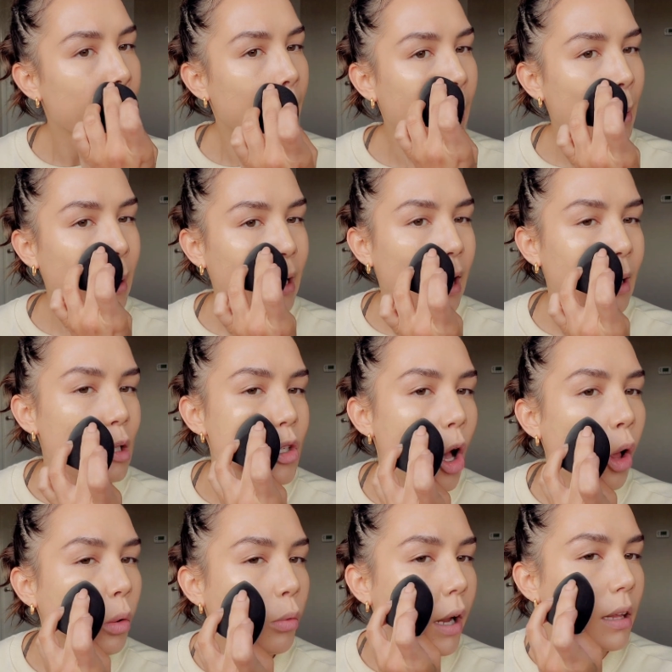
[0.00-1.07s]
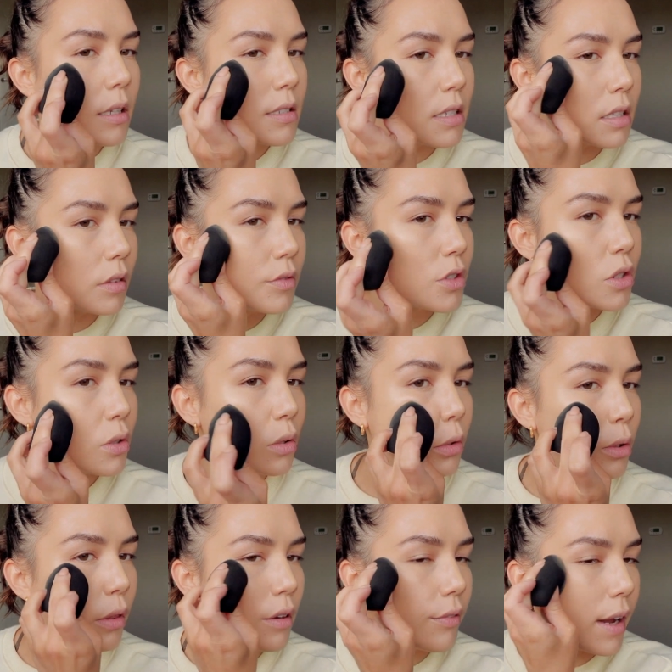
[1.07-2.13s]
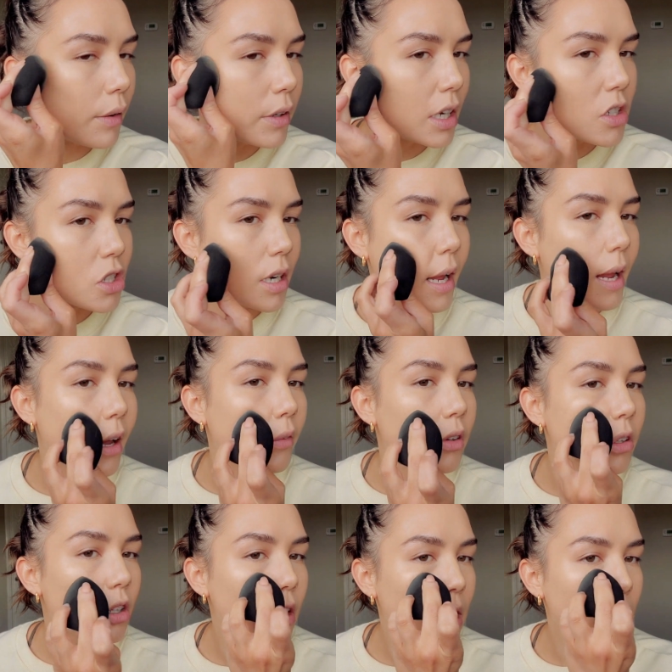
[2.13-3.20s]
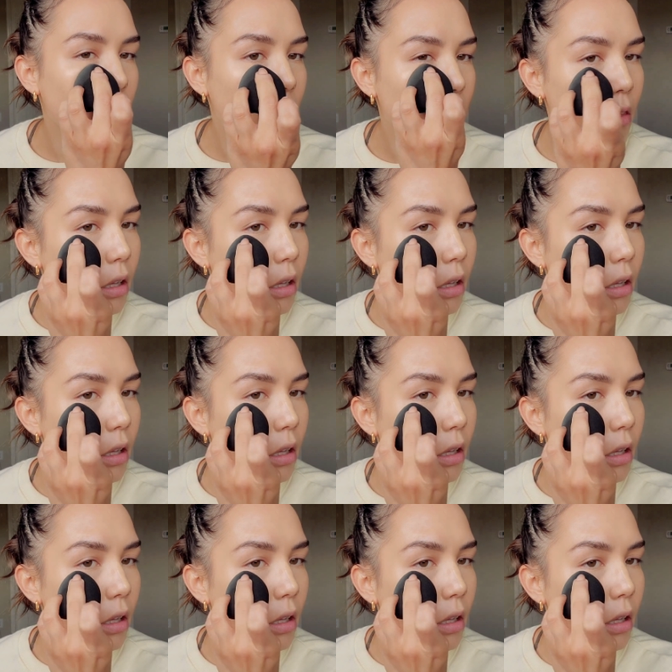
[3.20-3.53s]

And again, it's all relative to the foundation I have underneath.